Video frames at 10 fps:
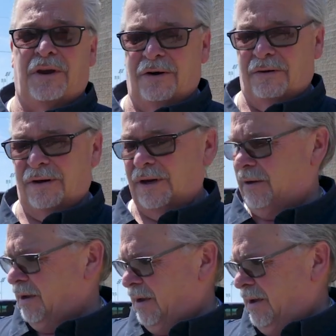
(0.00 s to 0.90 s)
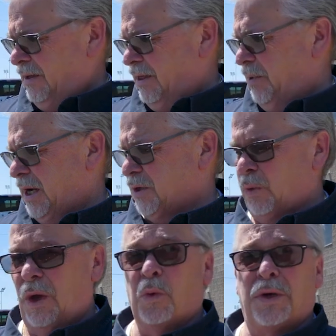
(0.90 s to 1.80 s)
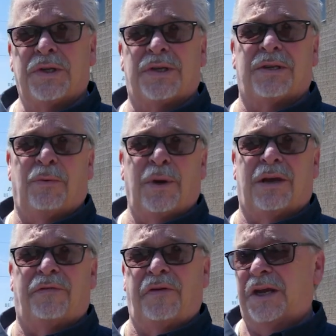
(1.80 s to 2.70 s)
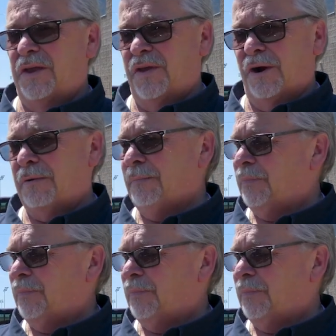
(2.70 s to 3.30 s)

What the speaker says: They're the biggest wheelwoods that we can fit in there.